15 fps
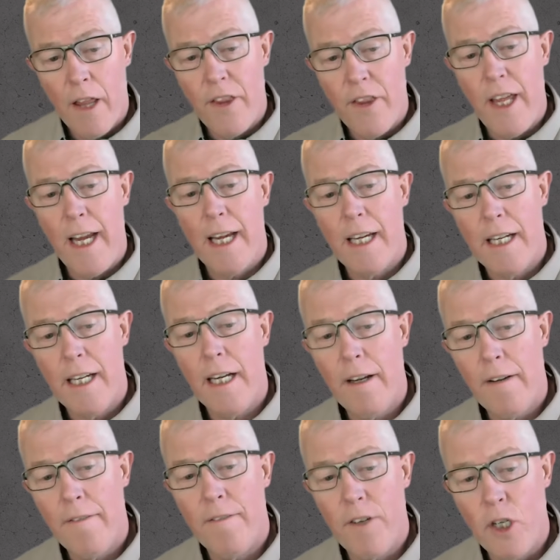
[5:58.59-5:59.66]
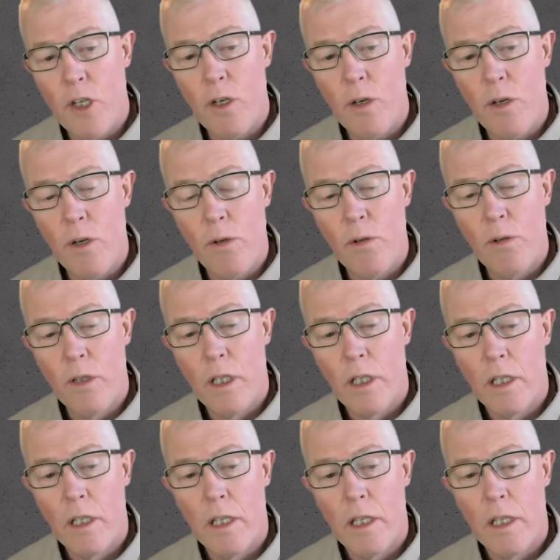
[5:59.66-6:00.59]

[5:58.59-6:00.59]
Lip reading: they give you